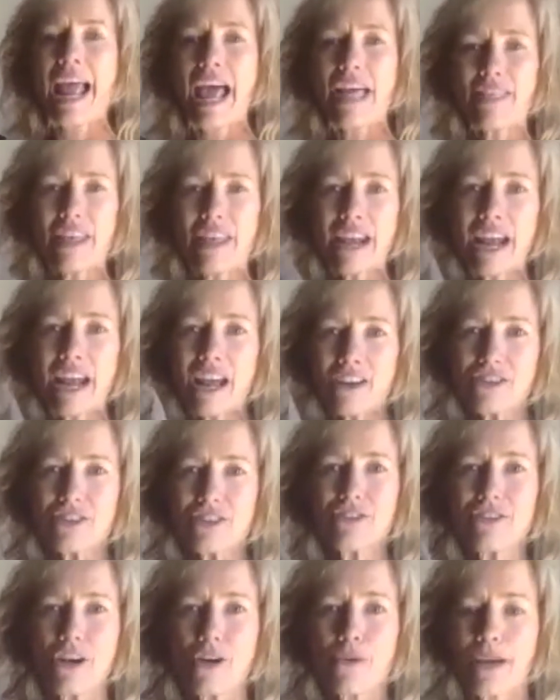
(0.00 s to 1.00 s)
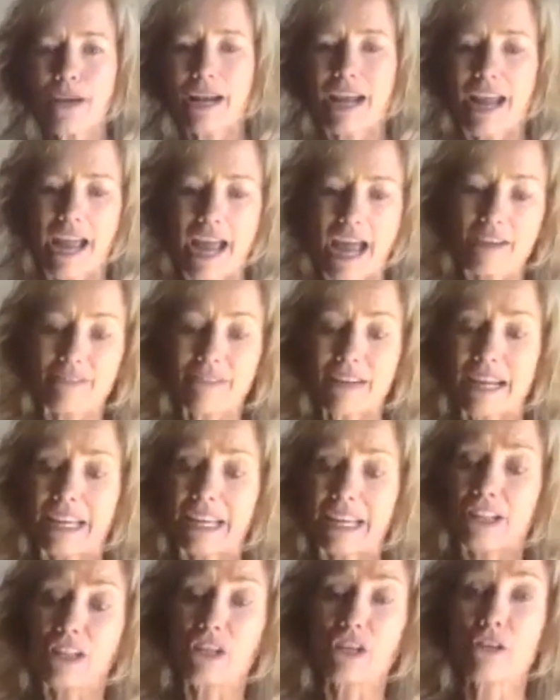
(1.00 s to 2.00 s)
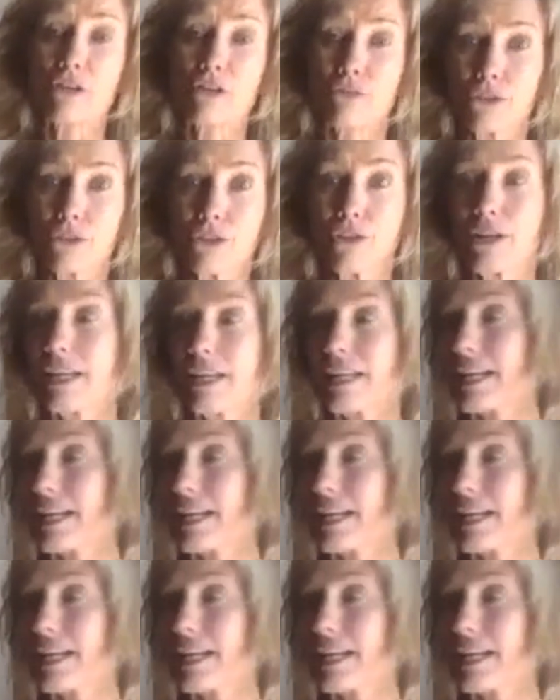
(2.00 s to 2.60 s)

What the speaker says: And then I also know what I have, and I can look through it.